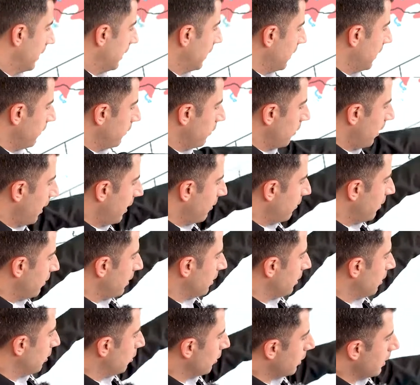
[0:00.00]
If you have
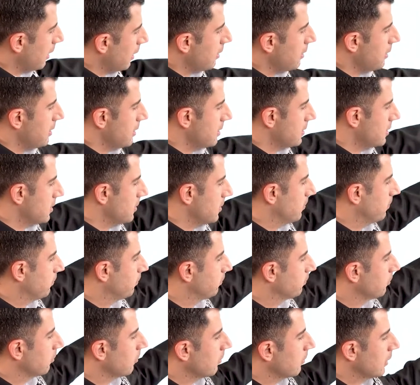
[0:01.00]
a look at this,
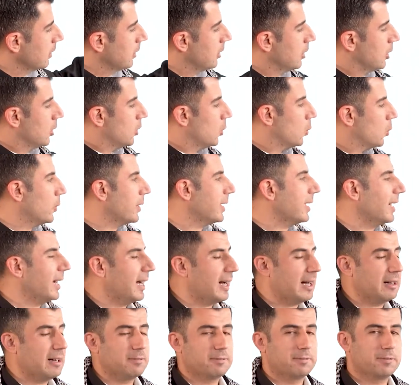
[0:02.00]
we
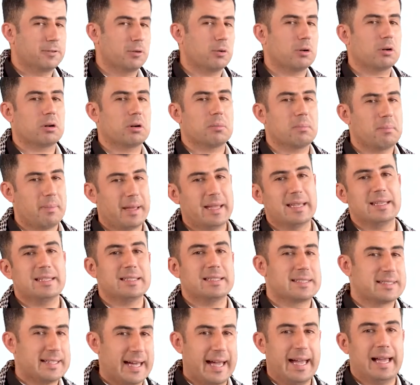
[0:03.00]
have 4
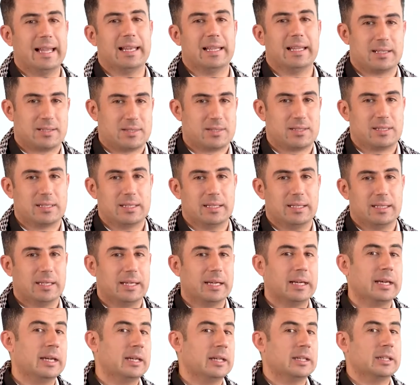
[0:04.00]
main dialects
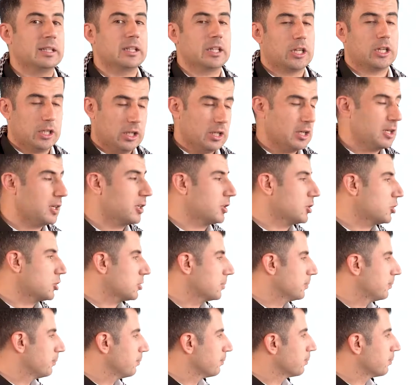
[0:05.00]
in Kurdish.